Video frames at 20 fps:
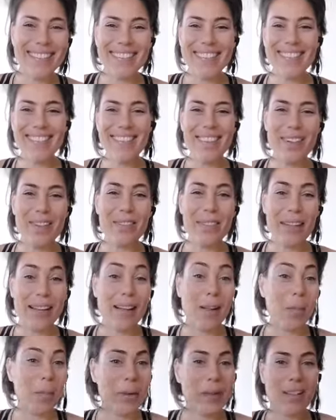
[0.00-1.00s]
of
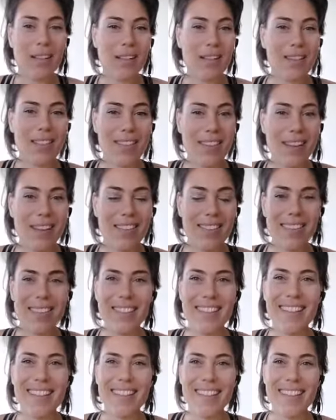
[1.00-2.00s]
helping ourselves.
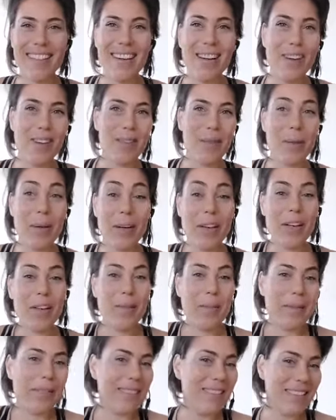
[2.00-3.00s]
No, we're
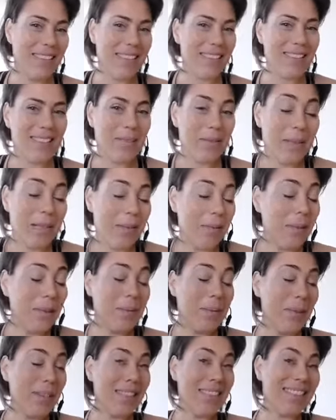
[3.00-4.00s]
human, that's the way we
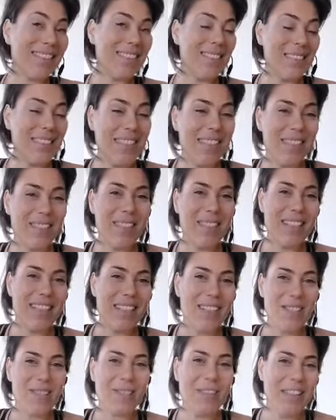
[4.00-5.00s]
work, but
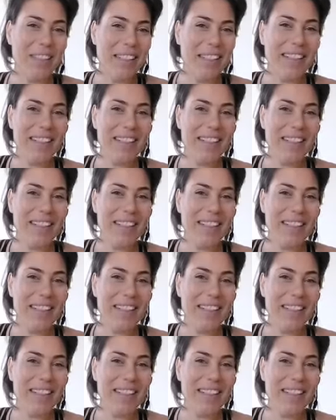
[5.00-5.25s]
it's fine.